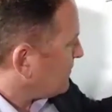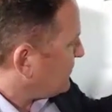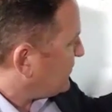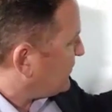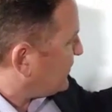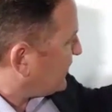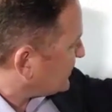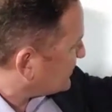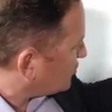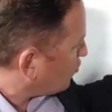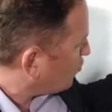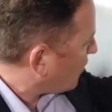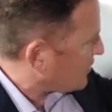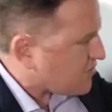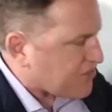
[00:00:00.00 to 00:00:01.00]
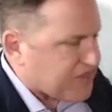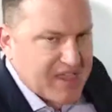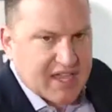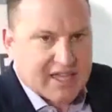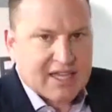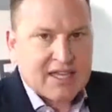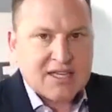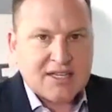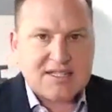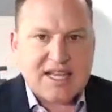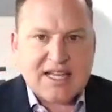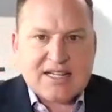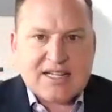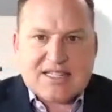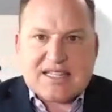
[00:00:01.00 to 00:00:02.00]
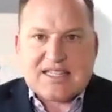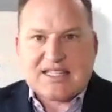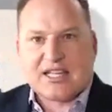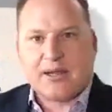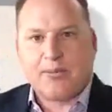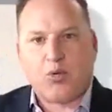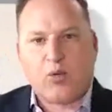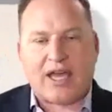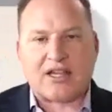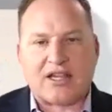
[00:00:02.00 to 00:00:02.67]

this one thing tends to slip away.